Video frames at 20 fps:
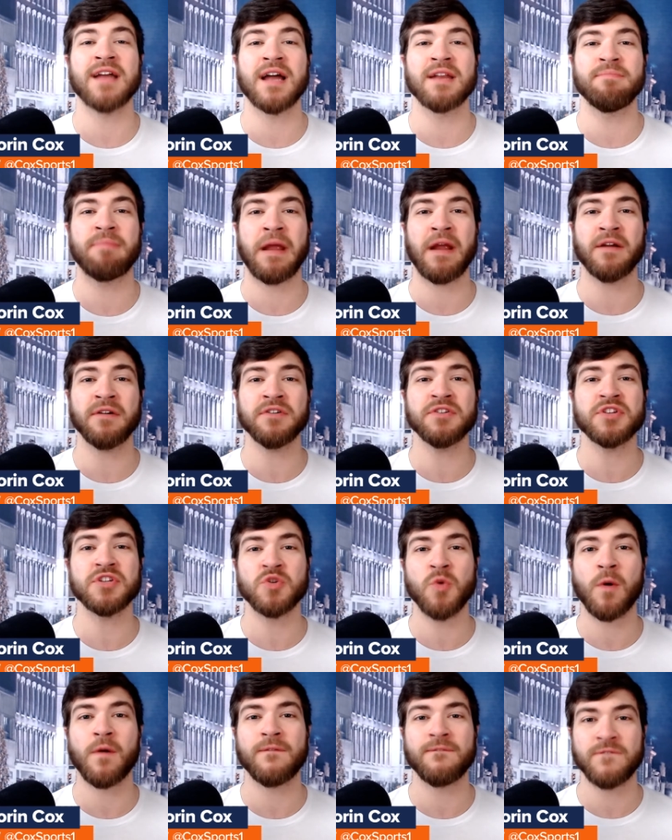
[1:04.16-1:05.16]
On Bears
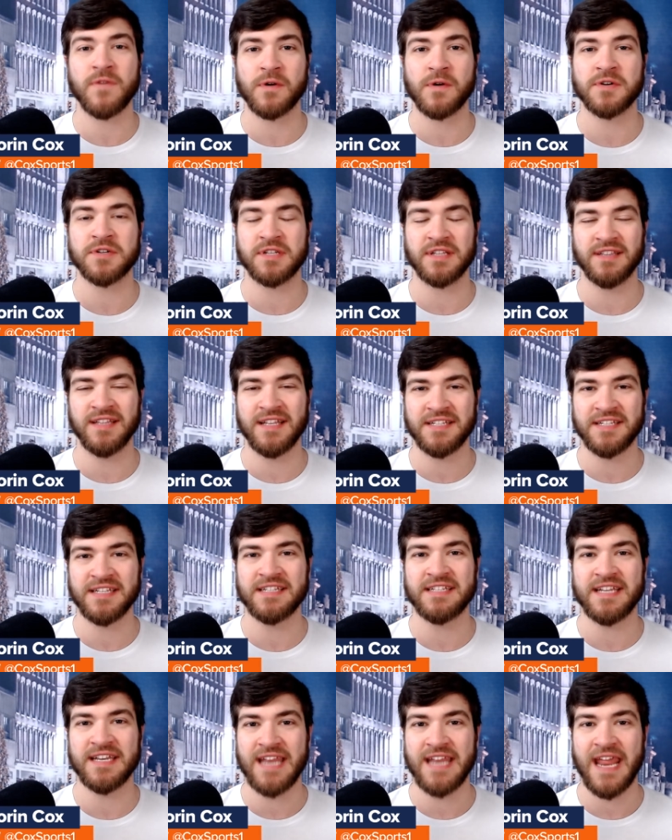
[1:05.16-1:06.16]
your first
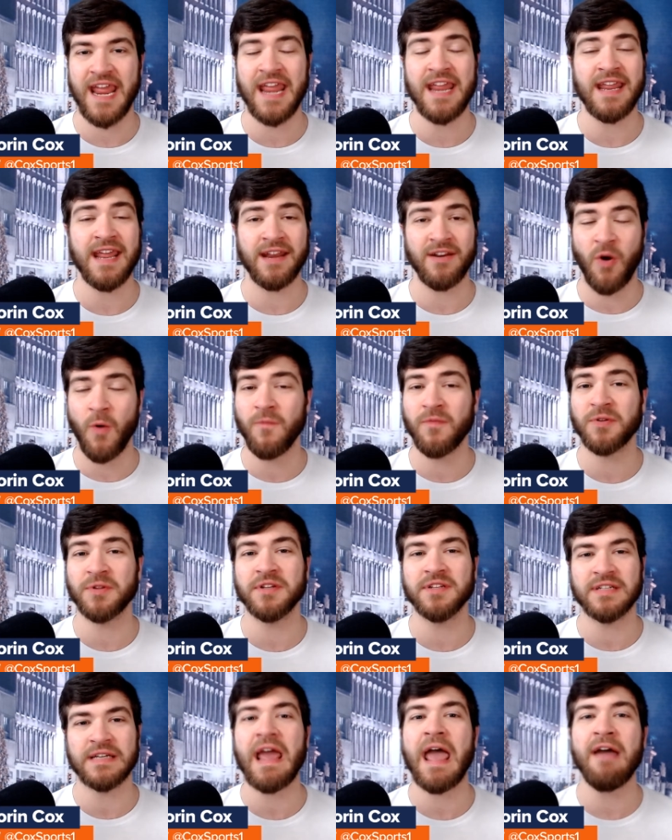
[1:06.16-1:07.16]
listen today and
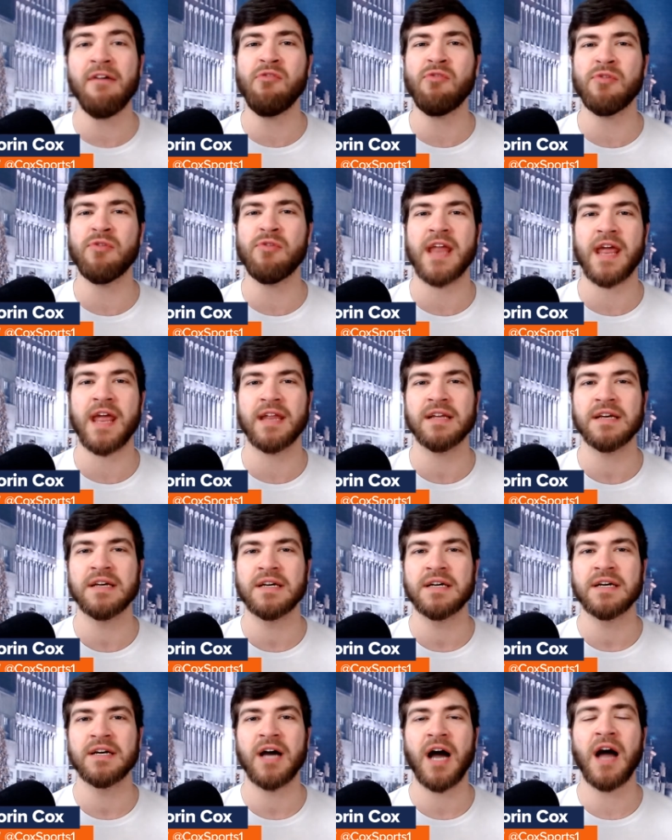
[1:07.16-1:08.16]
hopefully every day.
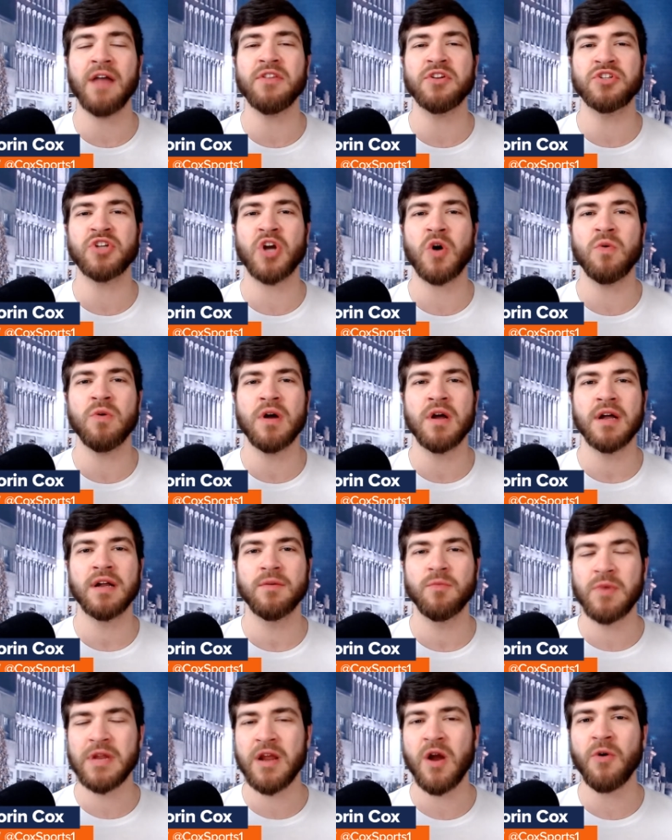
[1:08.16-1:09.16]
On the show,
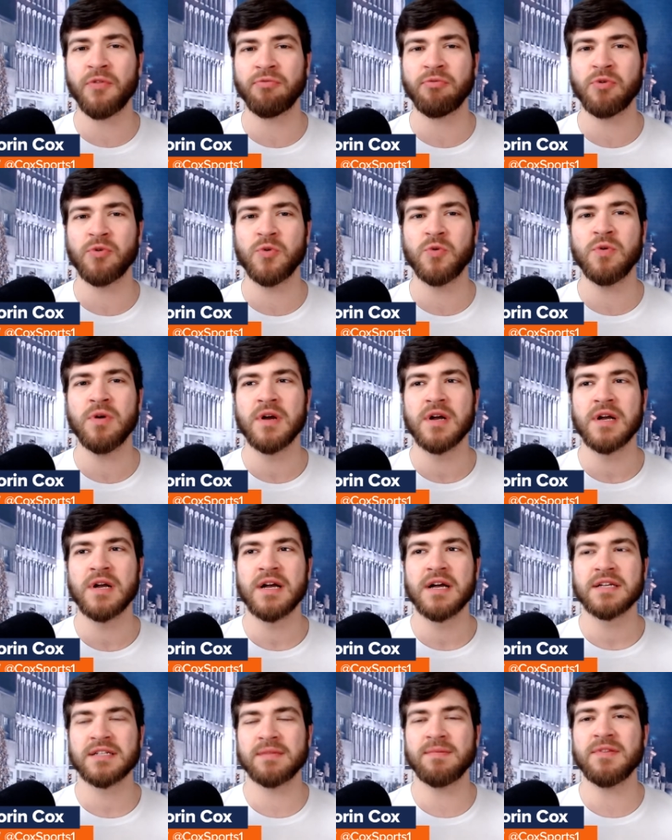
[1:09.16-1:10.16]
we go through
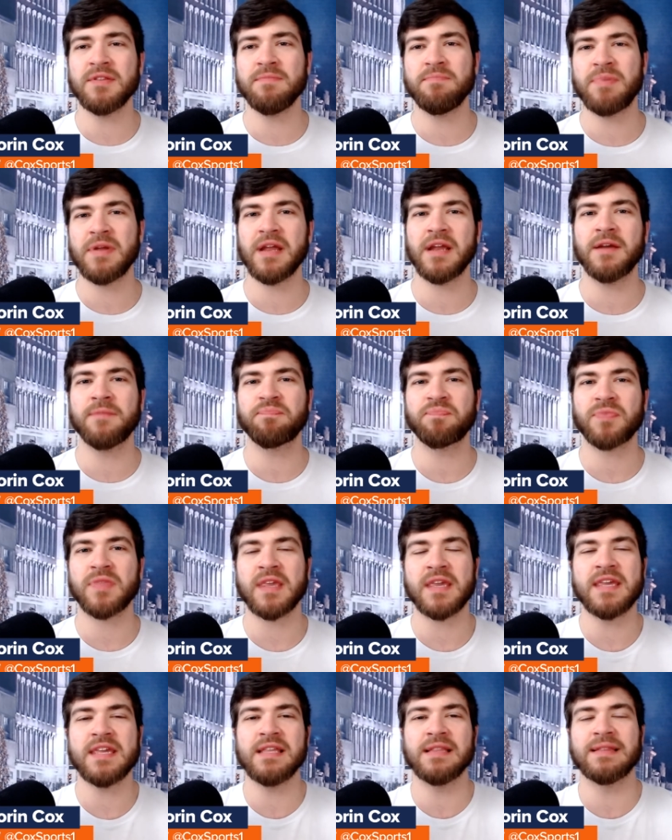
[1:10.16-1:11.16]
some of the big
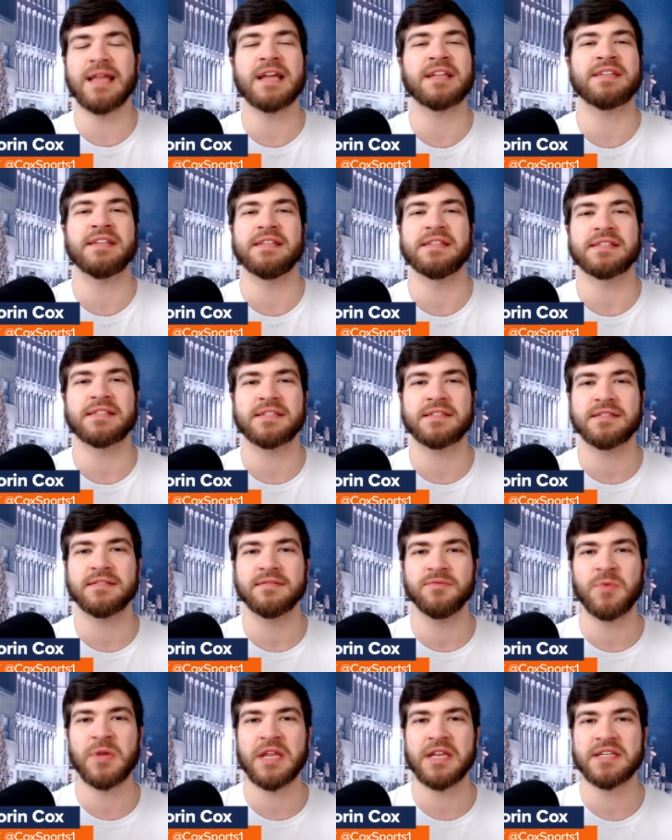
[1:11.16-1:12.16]
key
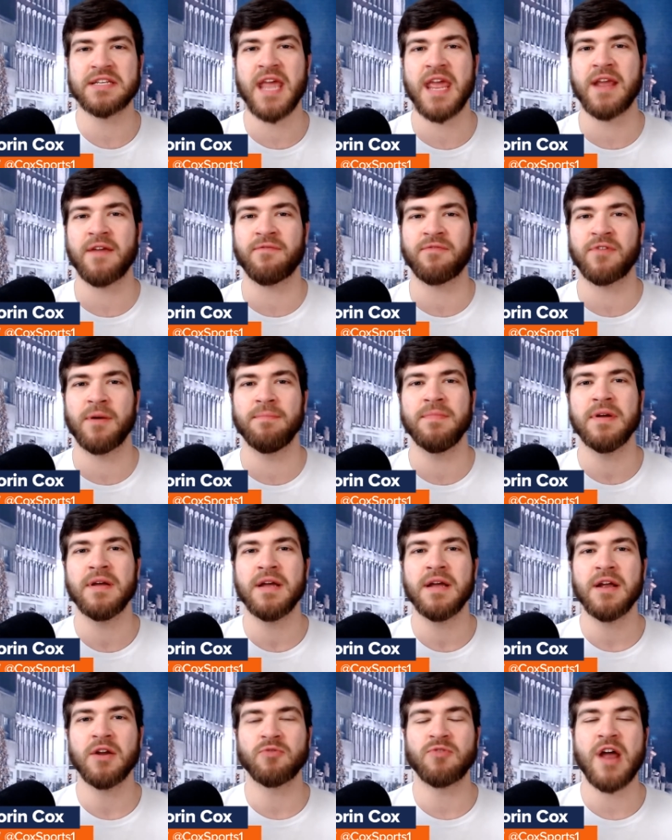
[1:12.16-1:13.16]
lessons we can take from
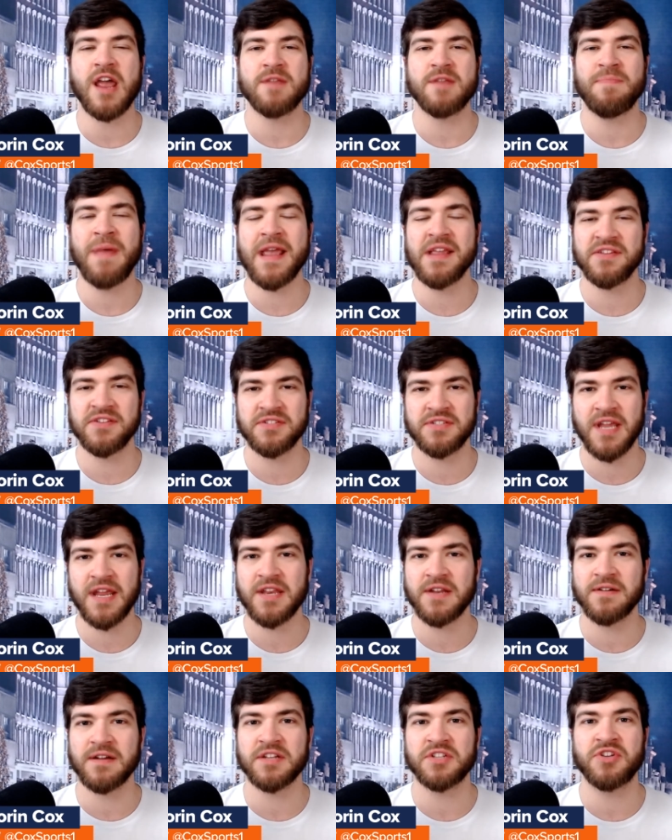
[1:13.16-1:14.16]
Ryan Pace's
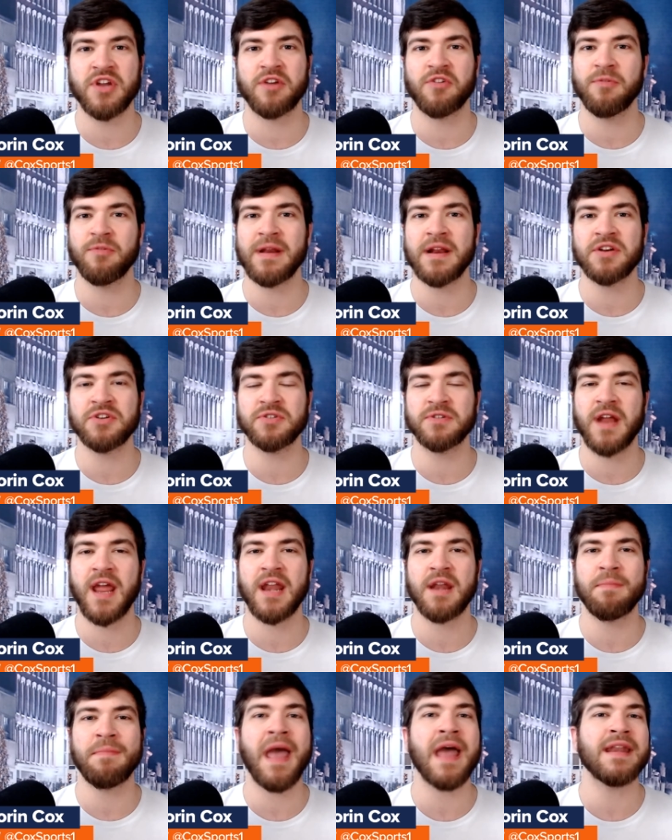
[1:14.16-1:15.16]
tenure as general manager
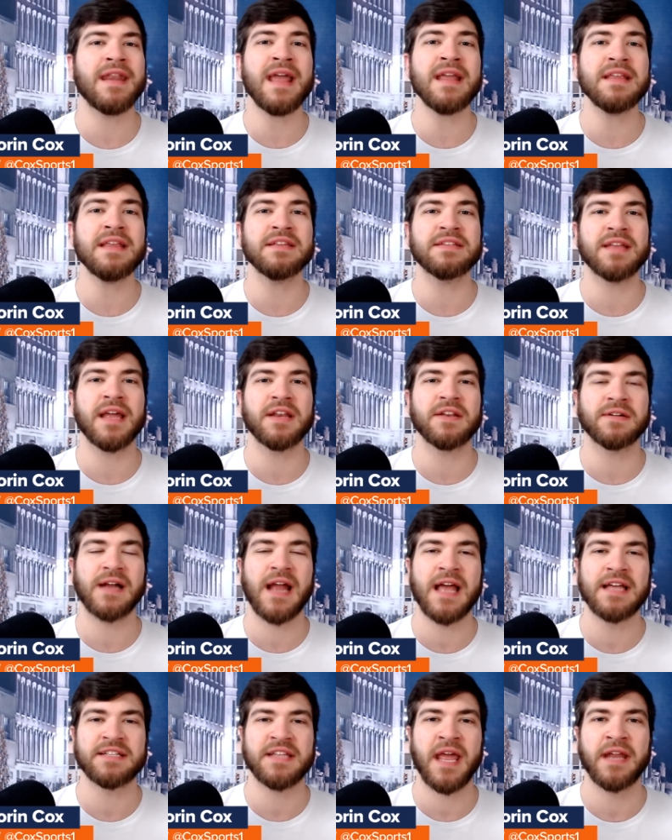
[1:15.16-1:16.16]
and Matt Nagy's tenure
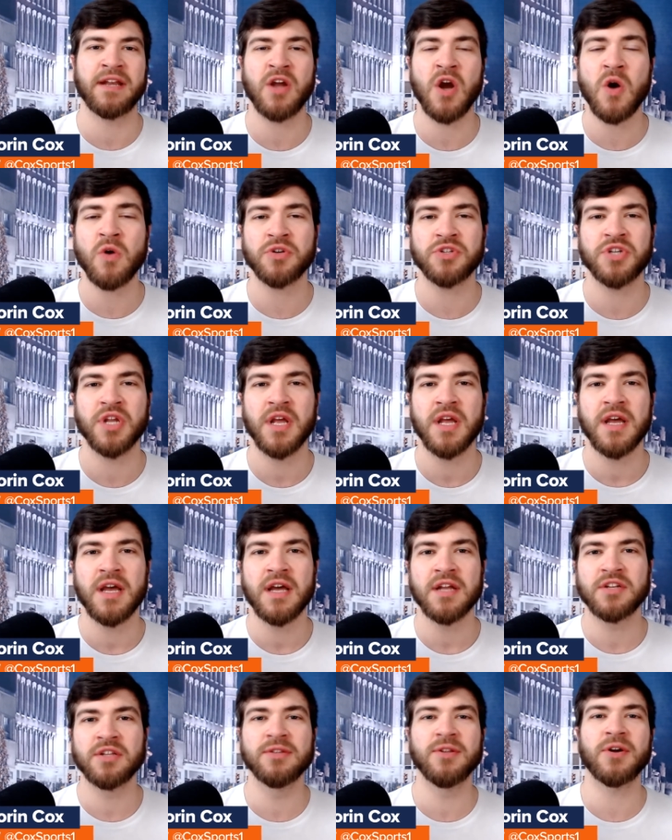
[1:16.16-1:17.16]
as head coach
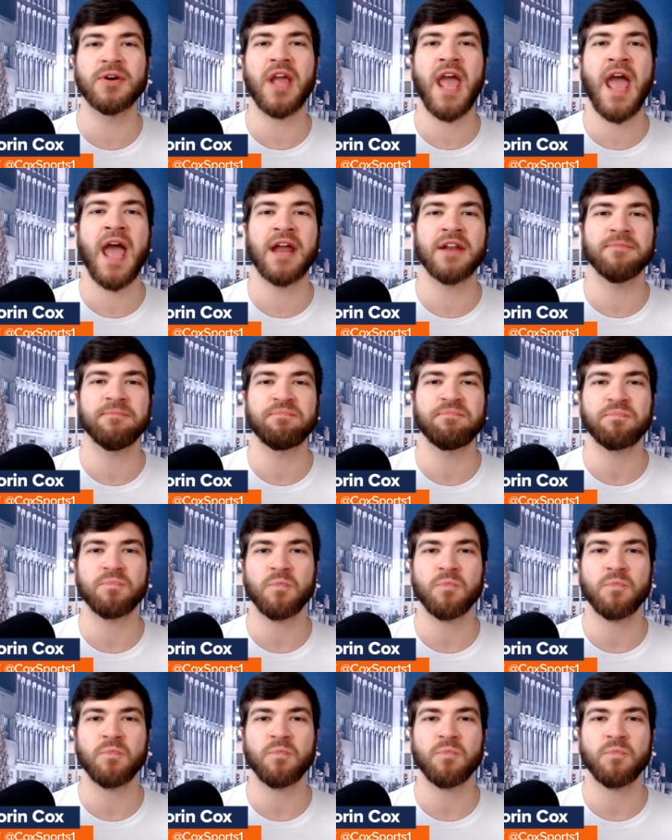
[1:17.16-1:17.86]
to look at